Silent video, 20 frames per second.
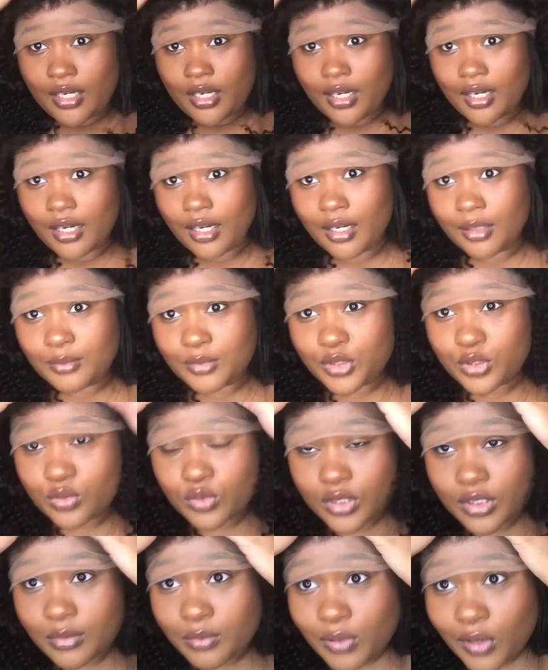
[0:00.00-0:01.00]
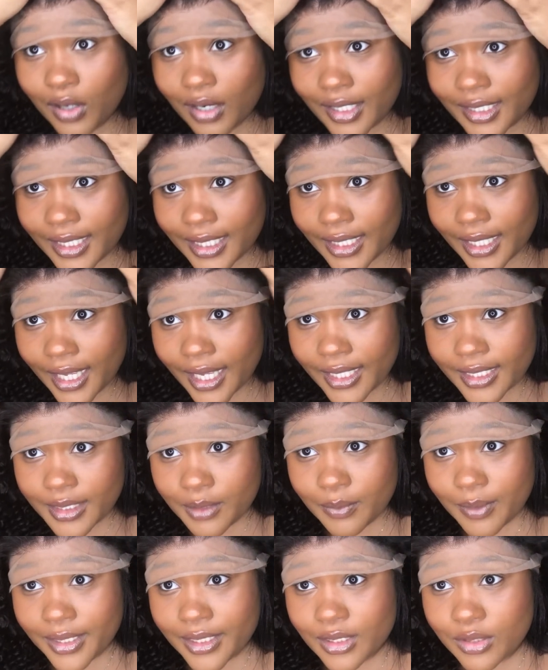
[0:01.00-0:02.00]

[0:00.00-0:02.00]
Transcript: You can part it any way